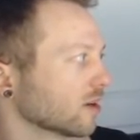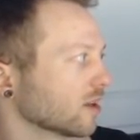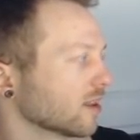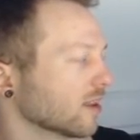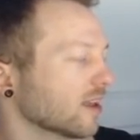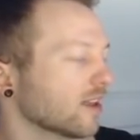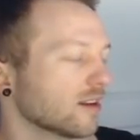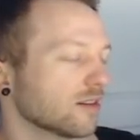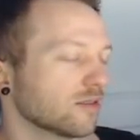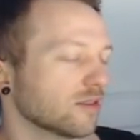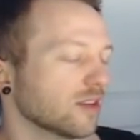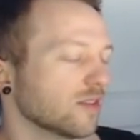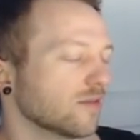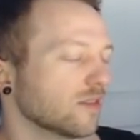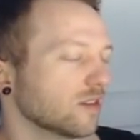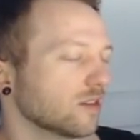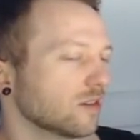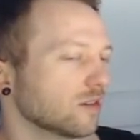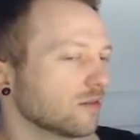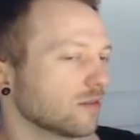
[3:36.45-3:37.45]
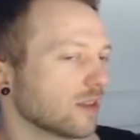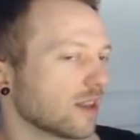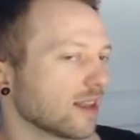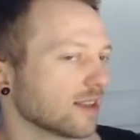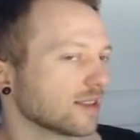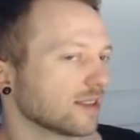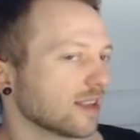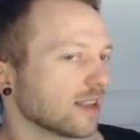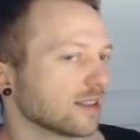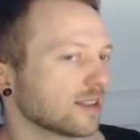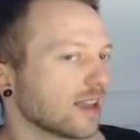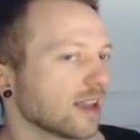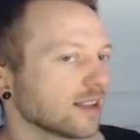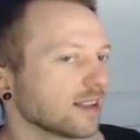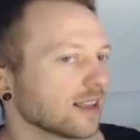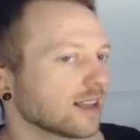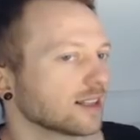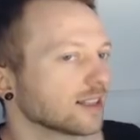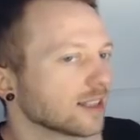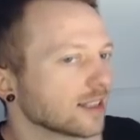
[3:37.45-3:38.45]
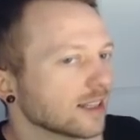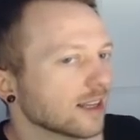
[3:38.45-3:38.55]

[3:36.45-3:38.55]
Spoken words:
and they don't even do that's not technically